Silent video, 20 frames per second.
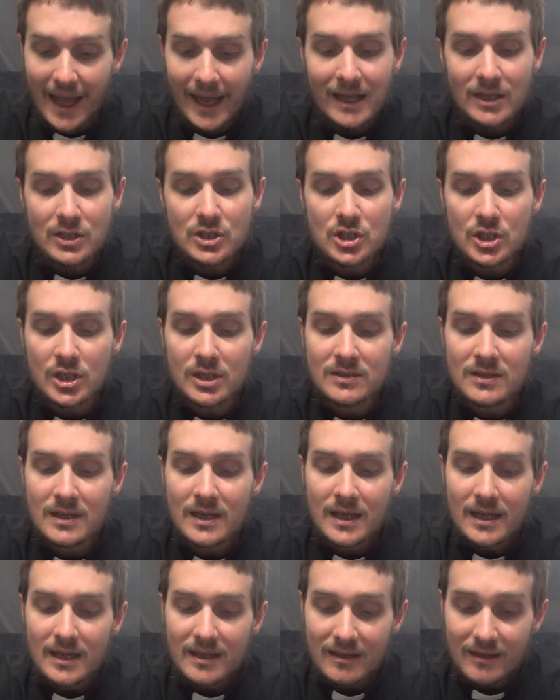ancient
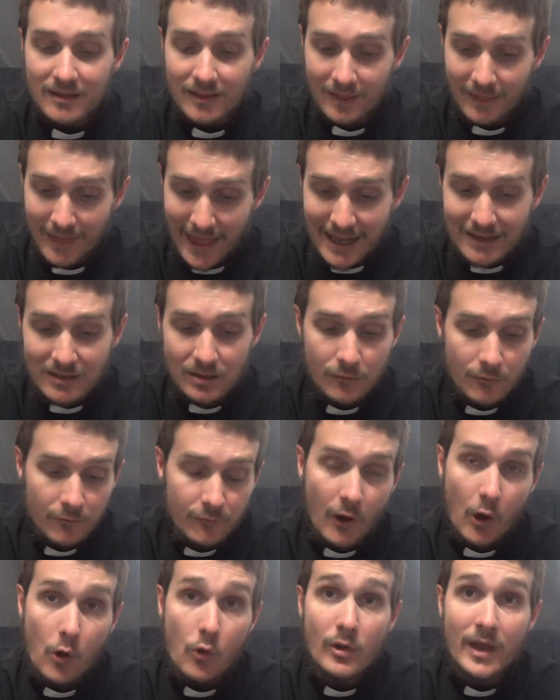Latin
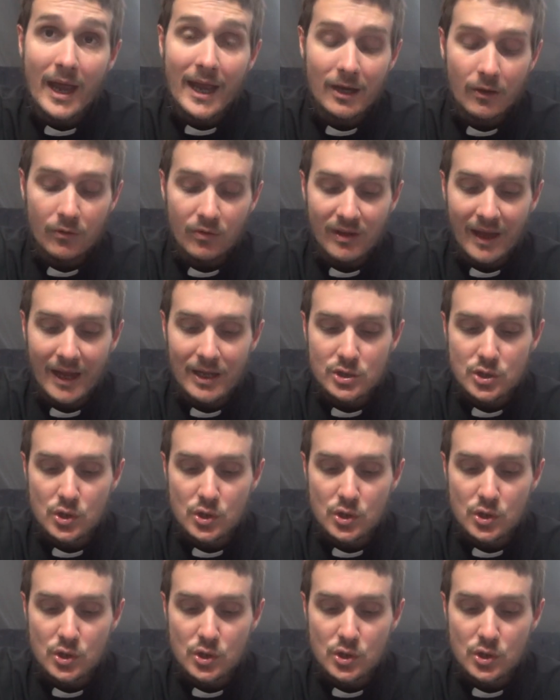Vulgate of St.